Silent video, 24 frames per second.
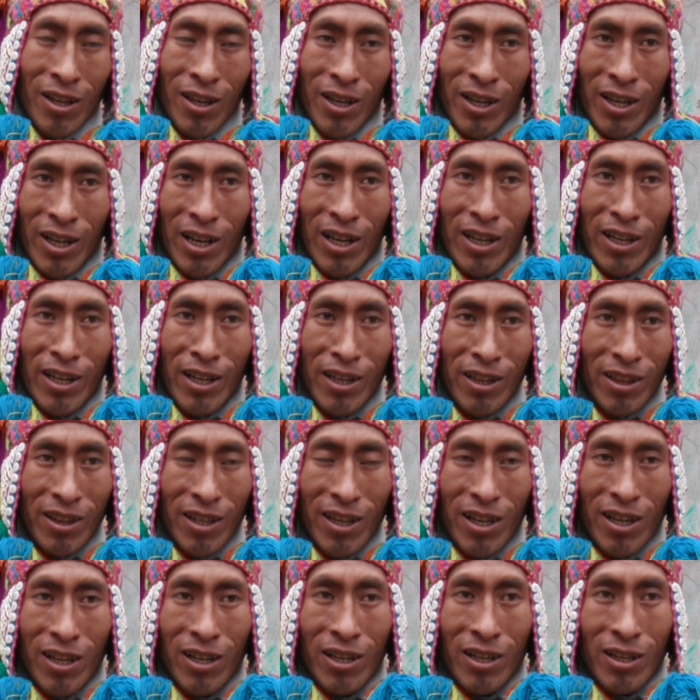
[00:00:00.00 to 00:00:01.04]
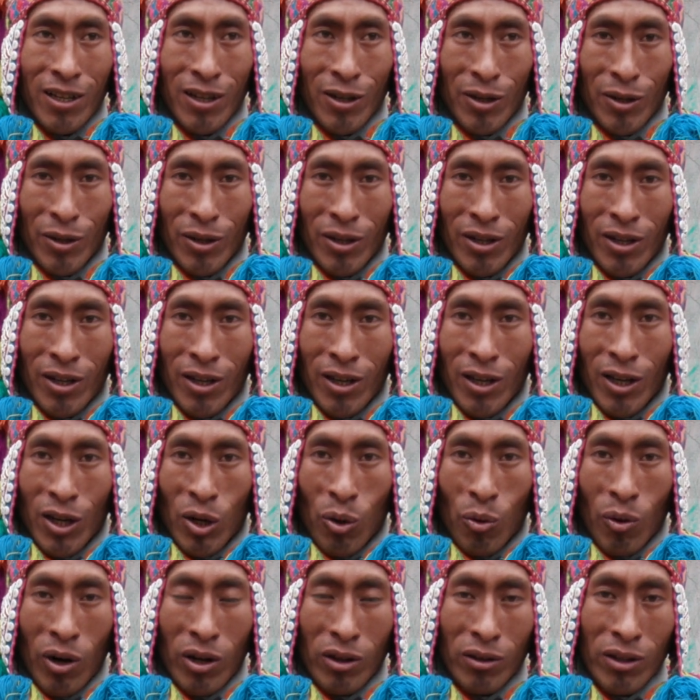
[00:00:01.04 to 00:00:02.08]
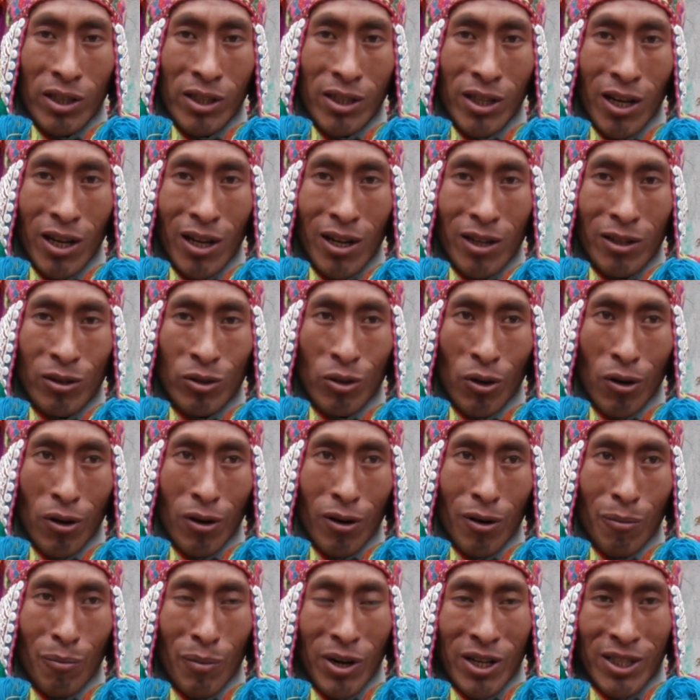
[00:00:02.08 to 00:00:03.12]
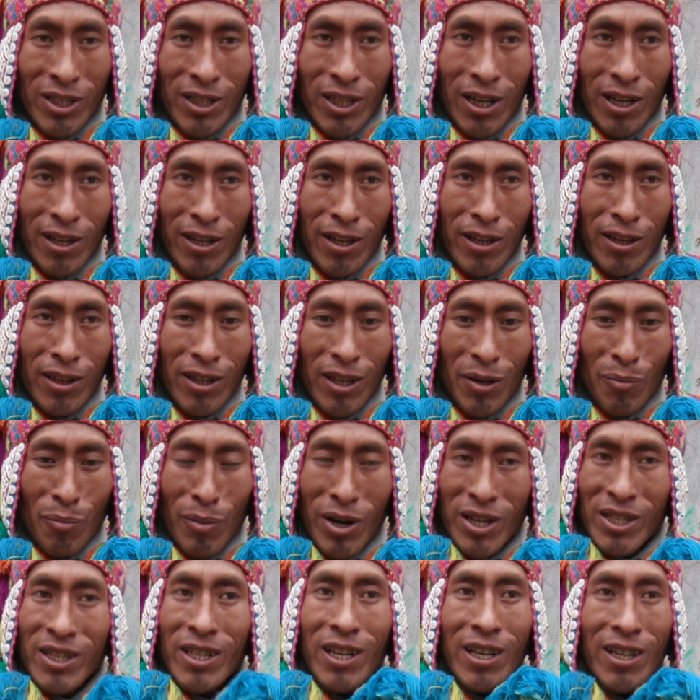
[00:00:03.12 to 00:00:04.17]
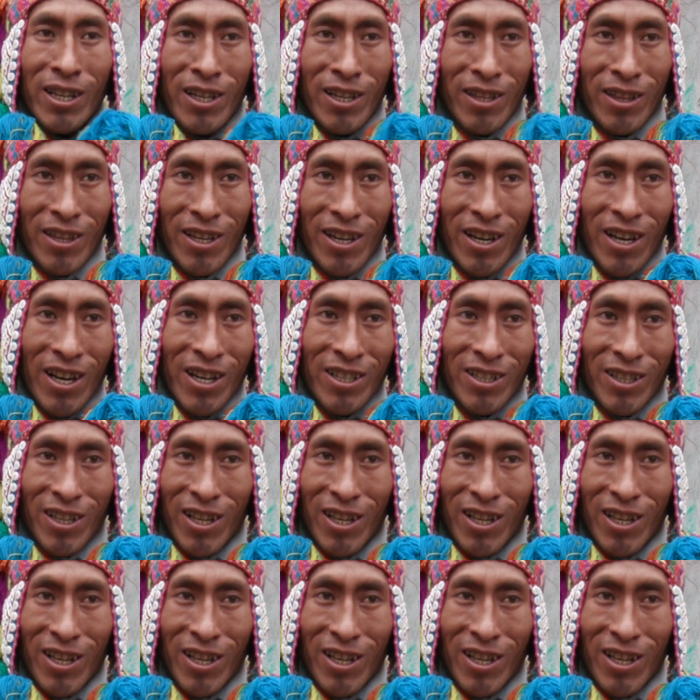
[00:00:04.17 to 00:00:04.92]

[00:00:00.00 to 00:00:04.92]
At night, we would need to use 8 blankets to keep warm.